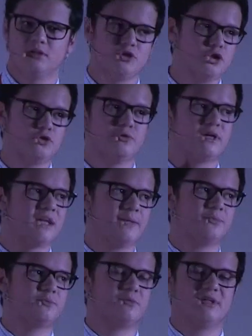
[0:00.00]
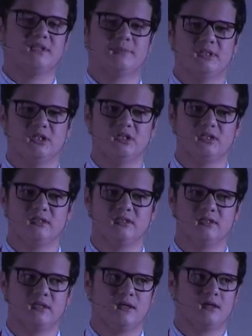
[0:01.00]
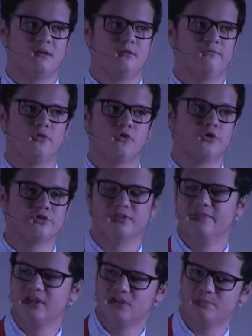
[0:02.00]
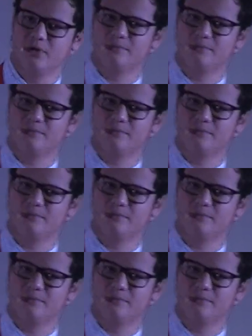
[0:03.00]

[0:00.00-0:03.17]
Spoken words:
new klipspringer species for conservation